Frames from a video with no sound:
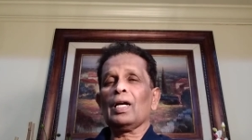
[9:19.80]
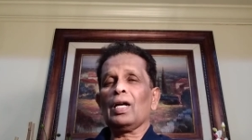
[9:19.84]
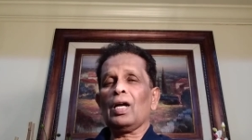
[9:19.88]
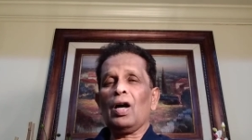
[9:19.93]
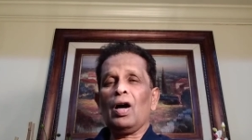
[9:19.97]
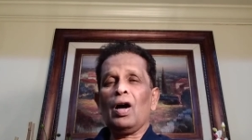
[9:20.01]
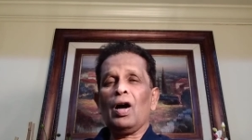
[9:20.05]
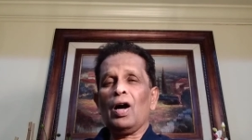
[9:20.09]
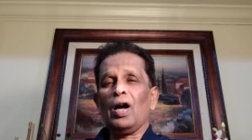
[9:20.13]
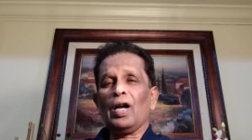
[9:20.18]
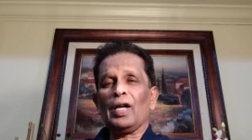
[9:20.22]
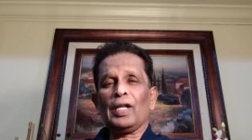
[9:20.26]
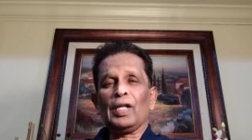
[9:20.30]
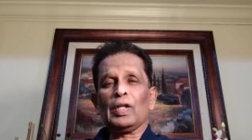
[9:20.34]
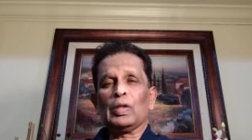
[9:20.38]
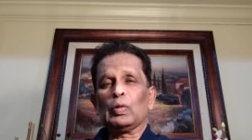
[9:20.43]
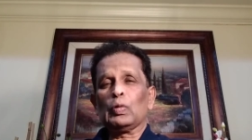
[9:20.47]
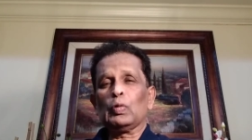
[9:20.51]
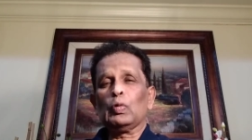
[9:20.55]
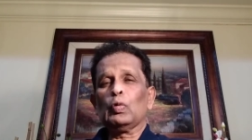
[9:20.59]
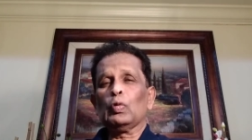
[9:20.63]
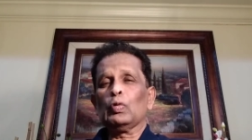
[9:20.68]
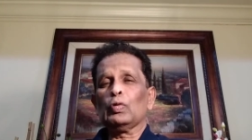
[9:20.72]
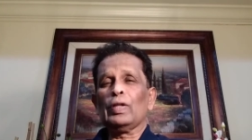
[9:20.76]
God
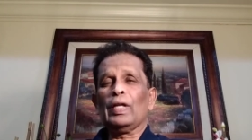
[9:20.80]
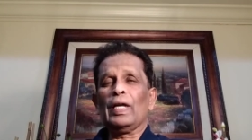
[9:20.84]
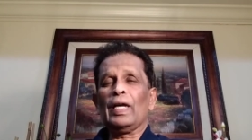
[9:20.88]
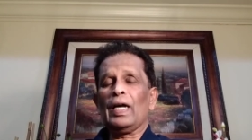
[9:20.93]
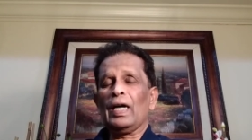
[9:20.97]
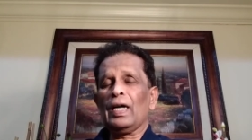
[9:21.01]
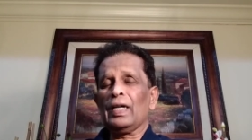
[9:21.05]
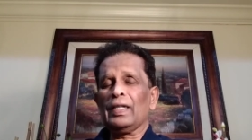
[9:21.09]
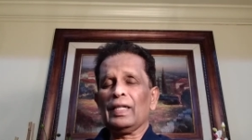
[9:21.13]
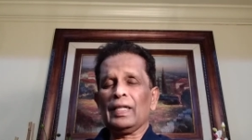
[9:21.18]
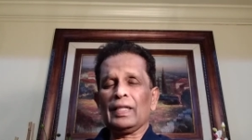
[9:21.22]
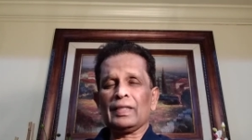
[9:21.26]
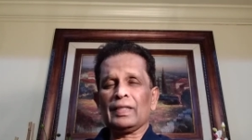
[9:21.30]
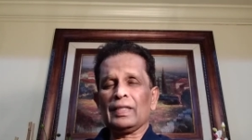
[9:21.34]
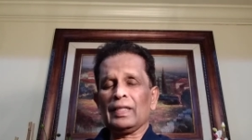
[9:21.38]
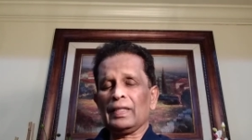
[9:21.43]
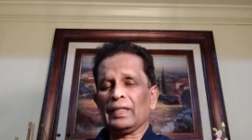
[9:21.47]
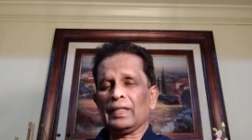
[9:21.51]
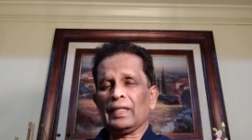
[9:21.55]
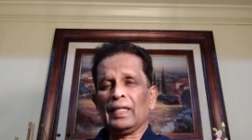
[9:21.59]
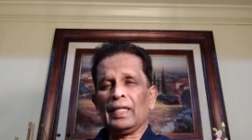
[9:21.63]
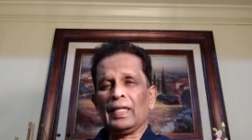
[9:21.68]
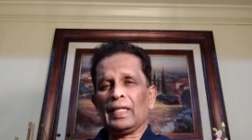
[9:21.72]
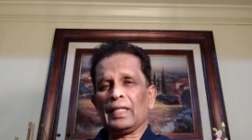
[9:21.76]
and who they are,
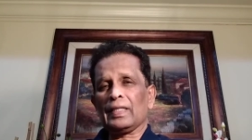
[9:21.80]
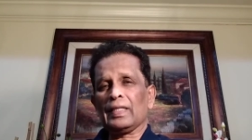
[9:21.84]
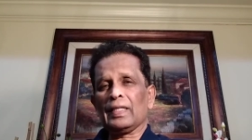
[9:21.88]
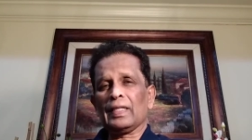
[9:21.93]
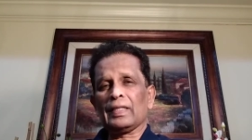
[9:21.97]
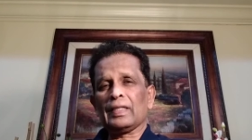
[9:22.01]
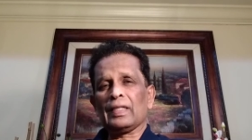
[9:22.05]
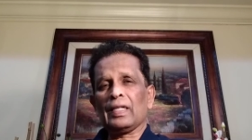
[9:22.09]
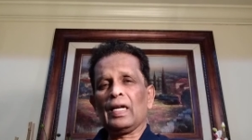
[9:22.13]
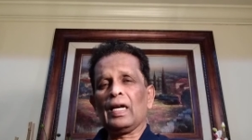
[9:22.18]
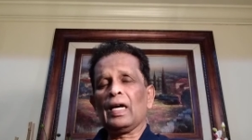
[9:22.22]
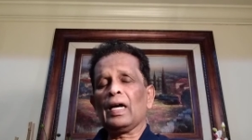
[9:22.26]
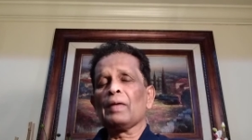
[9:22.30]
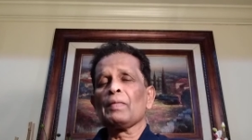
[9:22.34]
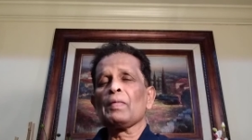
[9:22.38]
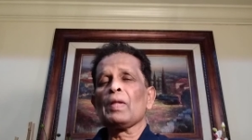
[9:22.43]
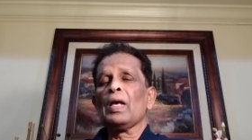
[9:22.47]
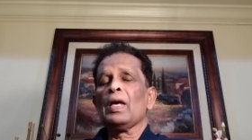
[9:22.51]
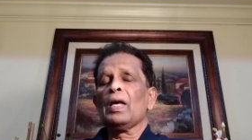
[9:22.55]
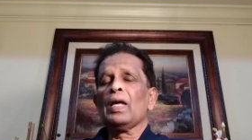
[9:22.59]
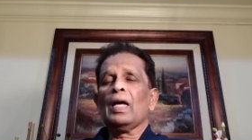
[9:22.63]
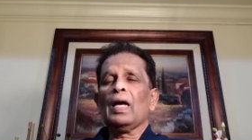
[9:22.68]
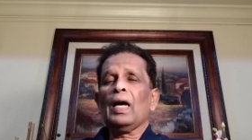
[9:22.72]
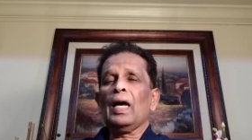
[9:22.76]
etc., etc.
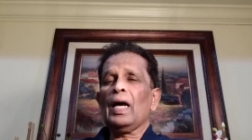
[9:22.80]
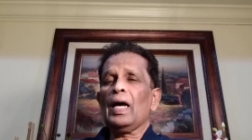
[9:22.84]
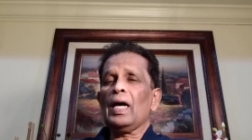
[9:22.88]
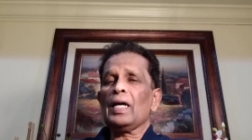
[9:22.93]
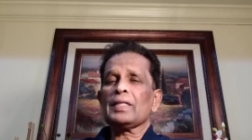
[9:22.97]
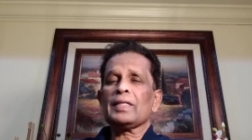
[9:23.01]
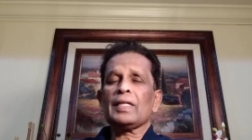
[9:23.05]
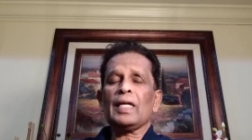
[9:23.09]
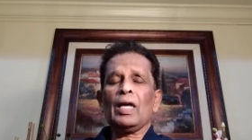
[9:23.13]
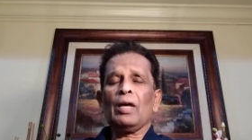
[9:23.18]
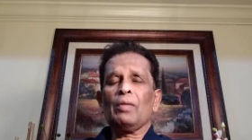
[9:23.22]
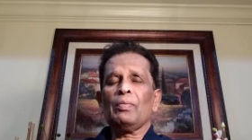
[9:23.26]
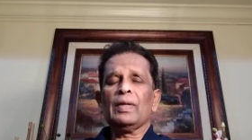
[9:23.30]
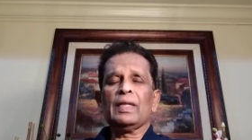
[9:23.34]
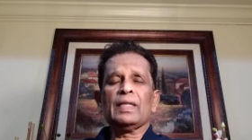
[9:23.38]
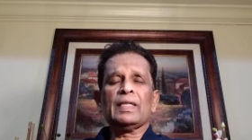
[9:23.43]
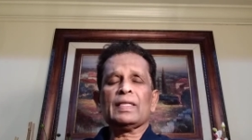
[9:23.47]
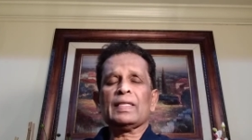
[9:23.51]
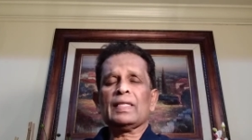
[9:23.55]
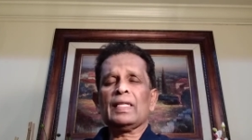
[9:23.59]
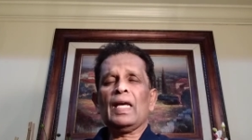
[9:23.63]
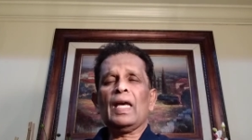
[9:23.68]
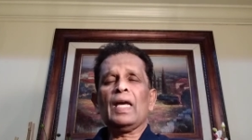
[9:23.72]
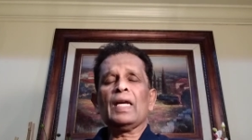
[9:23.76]
As I have
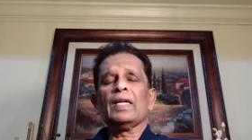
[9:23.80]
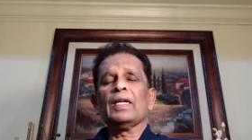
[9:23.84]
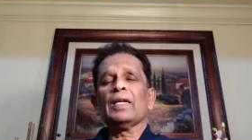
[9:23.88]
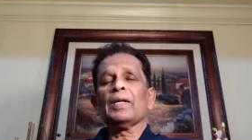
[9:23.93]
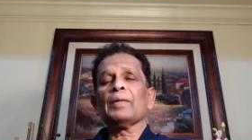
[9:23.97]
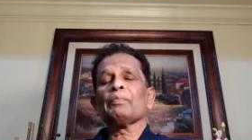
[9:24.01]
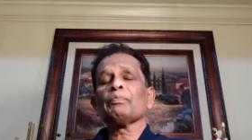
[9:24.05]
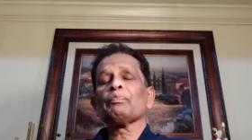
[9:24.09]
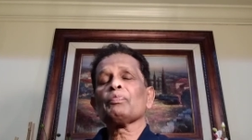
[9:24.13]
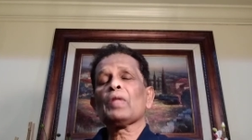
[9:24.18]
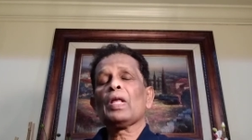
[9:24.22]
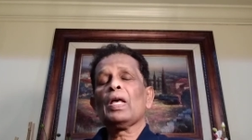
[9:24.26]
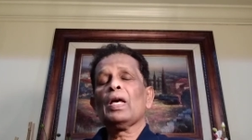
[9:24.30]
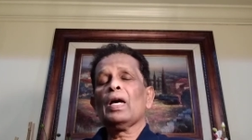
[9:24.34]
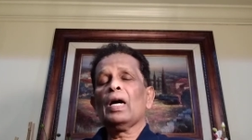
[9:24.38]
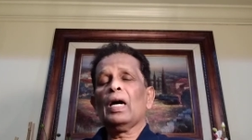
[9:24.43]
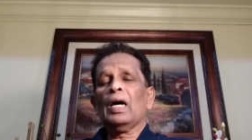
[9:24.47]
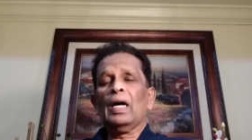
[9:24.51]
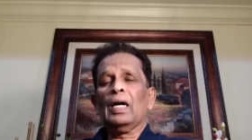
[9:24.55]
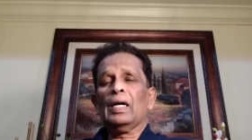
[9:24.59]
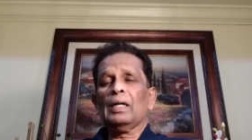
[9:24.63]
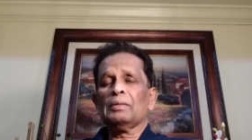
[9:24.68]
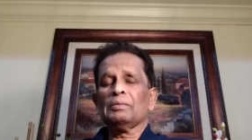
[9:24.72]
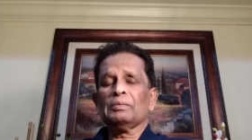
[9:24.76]
been saying,
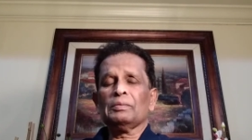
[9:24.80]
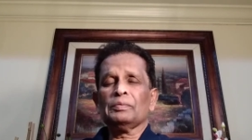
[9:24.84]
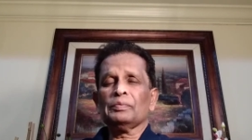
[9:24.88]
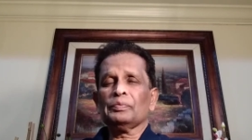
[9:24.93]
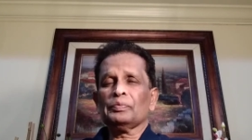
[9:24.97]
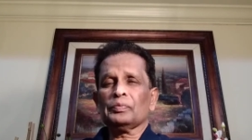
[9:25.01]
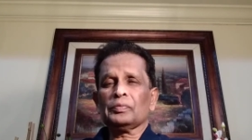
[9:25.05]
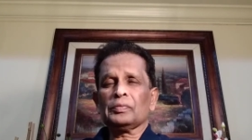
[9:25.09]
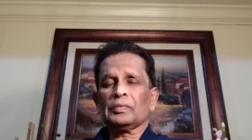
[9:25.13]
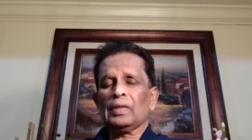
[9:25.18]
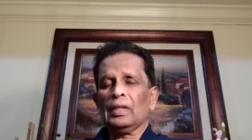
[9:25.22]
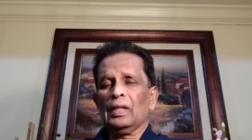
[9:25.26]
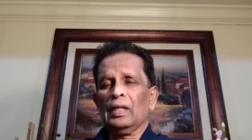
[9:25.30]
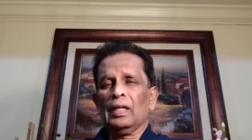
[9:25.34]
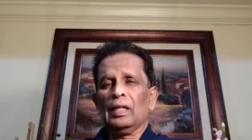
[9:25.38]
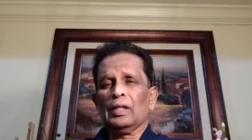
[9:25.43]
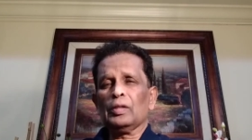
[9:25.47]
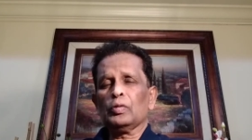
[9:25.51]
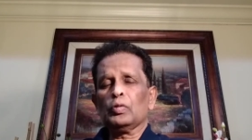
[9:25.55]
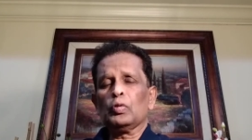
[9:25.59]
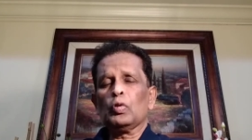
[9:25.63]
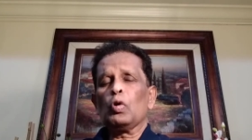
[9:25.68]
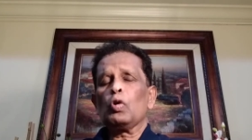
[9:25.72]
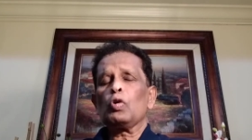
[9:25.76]

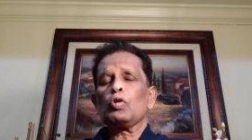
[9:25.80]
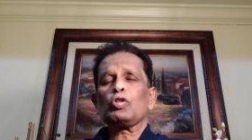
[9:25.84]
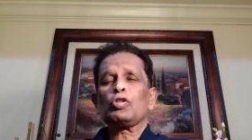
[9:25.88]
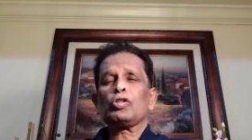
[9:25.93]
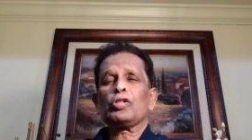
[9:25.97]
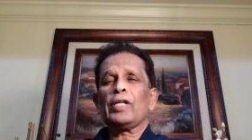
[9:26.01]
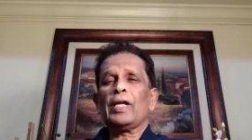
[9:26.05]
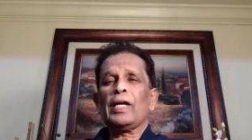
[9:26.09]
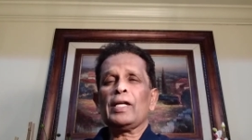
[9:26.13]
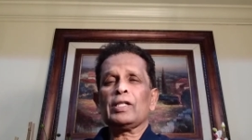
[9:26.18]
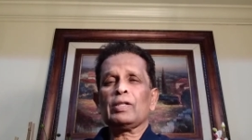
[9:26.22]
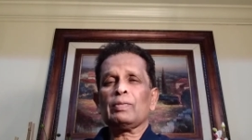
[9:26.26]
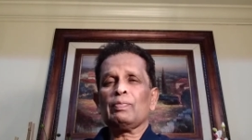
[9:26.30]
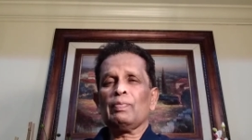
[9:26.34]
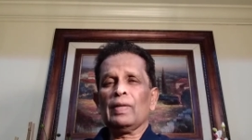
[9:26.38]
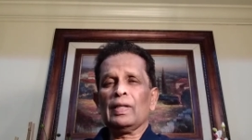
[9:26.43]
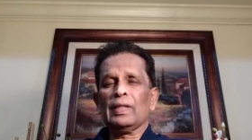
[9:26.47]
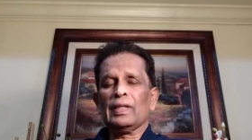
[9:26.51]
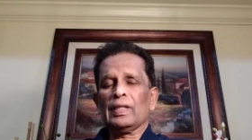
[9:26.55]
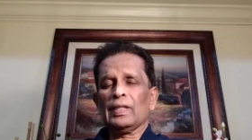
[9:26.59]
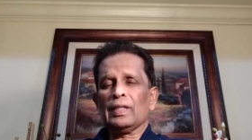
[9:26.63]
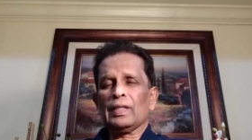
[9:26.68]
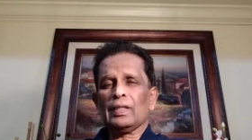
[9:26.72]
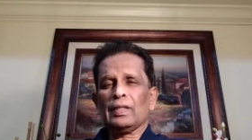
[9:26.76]
those
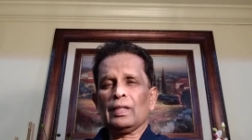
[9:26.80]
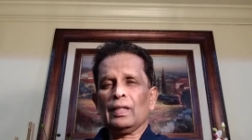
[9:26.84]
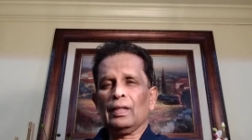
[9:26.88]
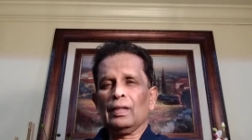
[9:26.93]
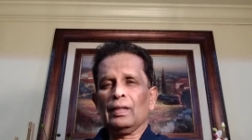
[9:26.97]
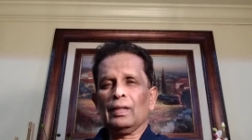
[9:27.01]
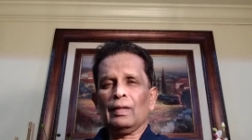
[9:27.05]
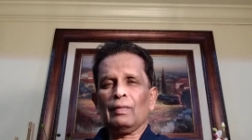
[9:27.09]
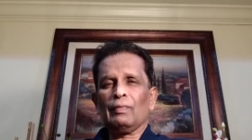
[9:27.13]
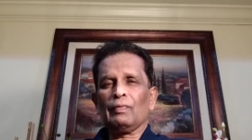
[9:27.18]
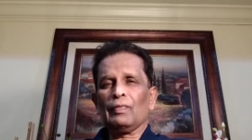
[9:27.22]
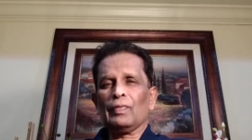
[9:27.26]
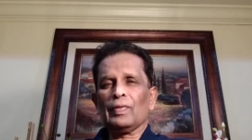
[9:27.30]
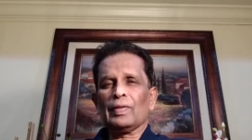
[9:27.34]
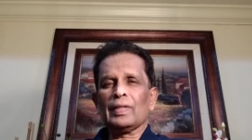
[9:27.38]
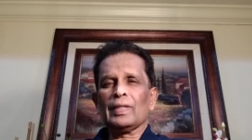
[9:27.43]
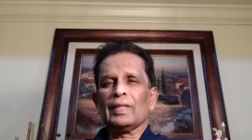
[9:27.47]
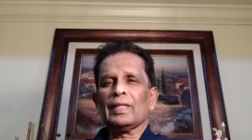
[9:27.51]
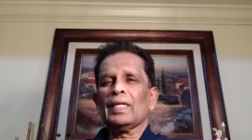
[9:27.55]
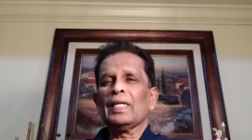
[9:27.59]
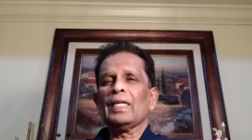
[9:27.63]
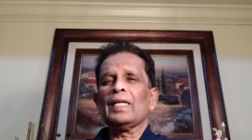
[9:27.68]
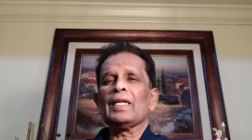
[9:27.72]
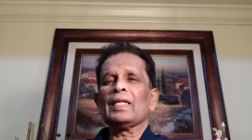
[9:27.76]
statements of
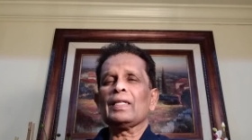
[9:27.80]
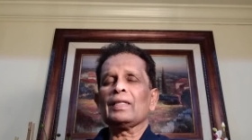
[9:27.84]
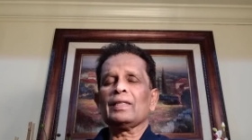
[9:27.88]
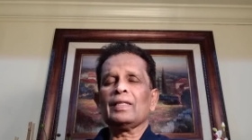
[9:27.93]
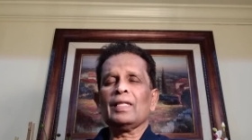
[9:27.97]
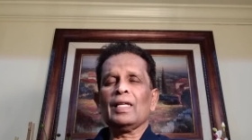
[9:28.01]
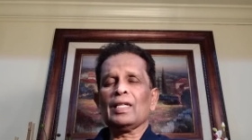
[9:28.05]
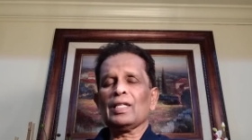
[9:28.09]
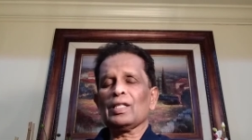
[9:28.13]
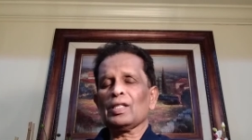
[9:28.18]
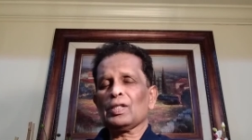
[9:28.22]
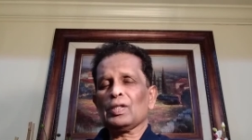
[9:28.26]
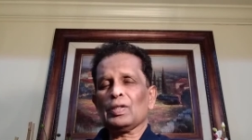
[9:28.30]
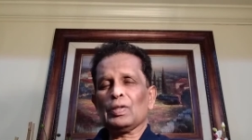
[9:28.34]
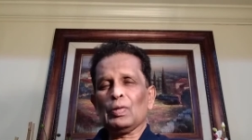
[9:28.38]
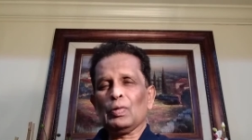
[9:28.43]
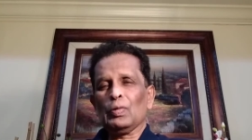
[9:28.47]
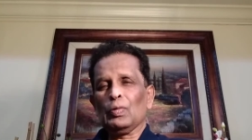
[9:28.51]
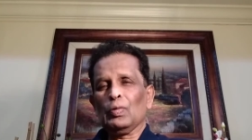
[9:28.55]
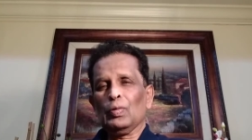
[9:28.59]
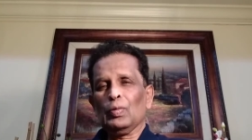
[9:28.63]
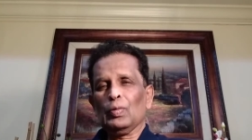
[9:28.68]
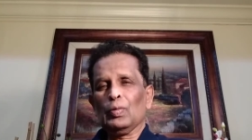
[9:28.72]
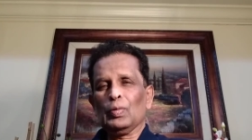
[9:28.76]
seeing things
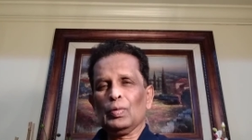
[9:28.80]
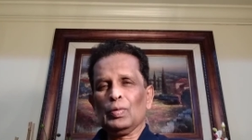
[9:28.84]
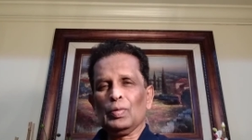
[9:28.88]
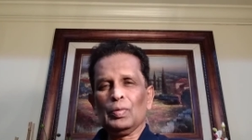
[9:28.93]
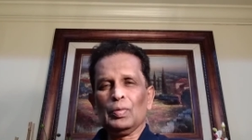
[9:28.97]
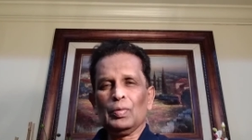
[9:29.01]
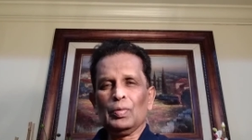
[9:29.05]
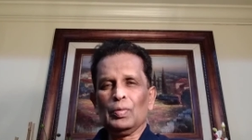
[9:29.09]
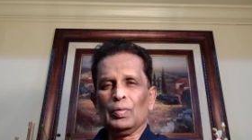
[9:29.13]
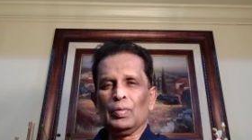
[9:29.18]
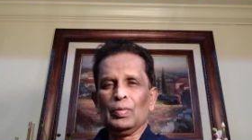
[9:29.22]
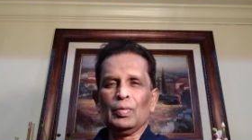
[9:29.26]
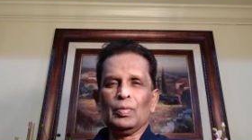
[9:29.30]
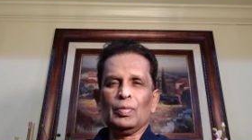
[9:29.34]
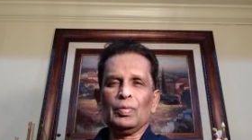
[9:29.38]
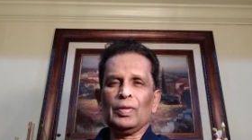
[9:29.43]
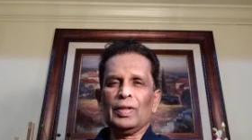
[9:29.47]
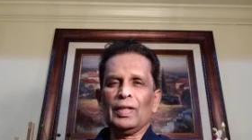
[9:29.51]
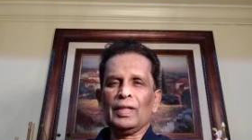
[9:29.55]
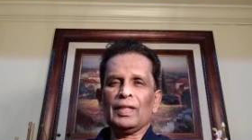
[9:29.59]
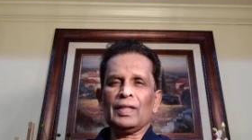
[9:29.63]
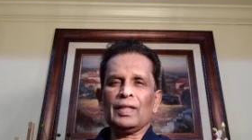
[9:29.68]
through